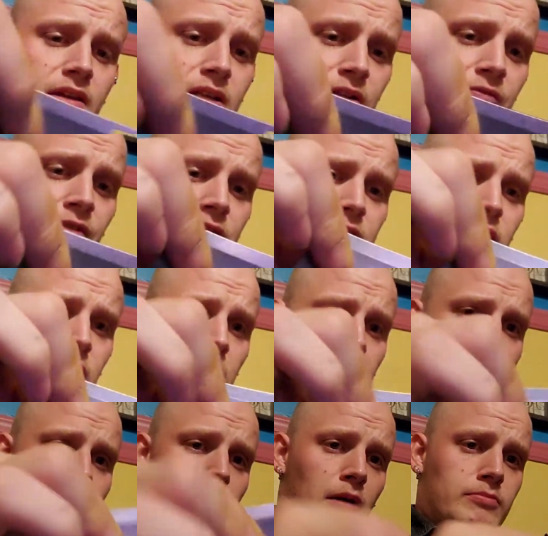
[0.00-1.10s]
did fix a lot of
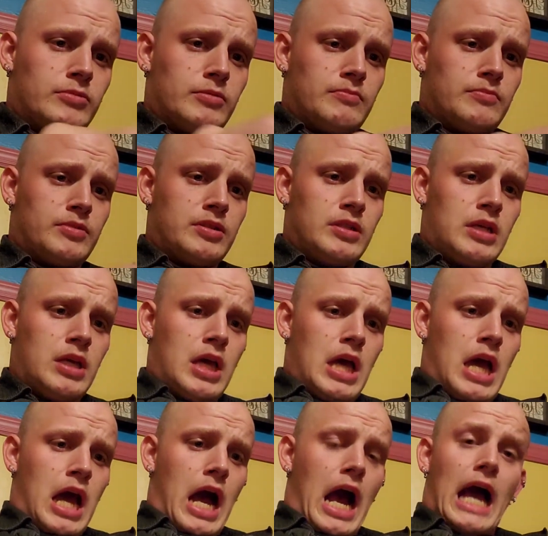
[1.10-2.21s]
the problems.
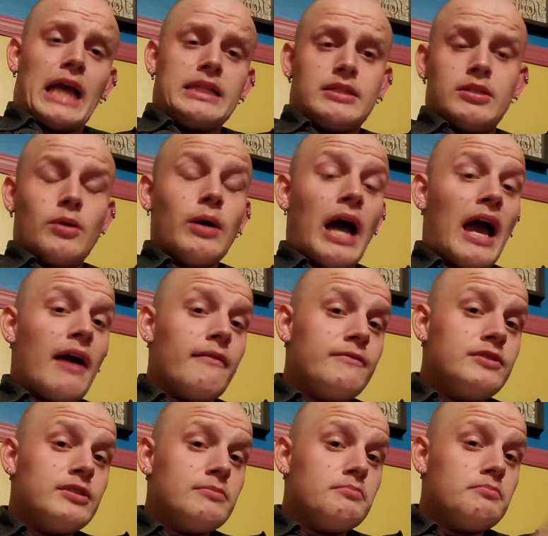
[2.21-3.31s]
I still have
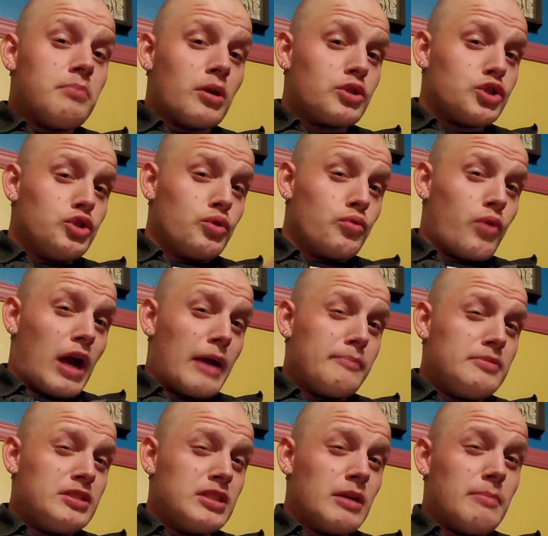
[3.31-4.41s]
some personal
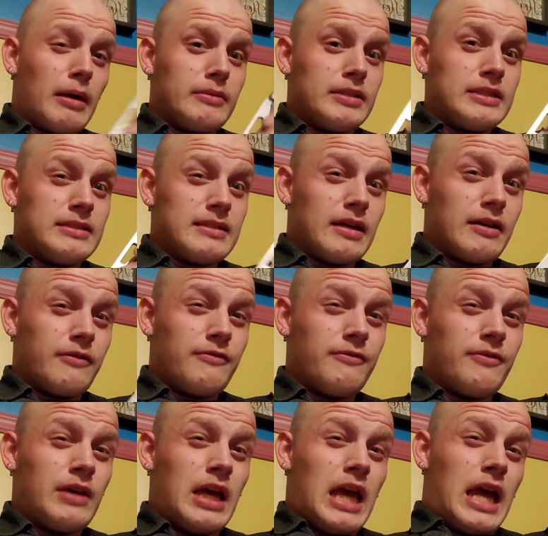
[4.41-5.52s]
gripes about this knife,
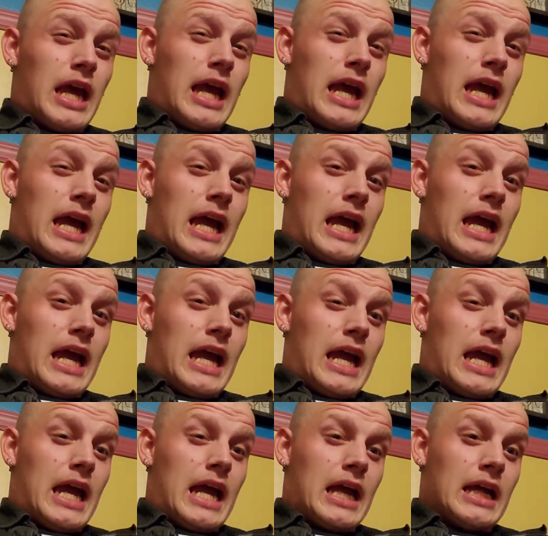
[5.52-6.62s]

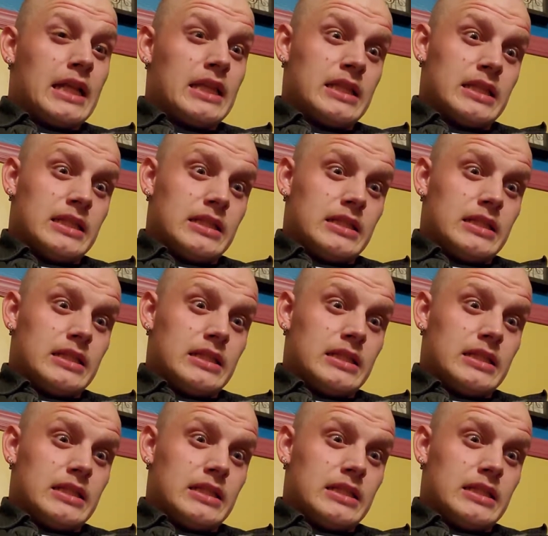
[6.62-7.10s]
and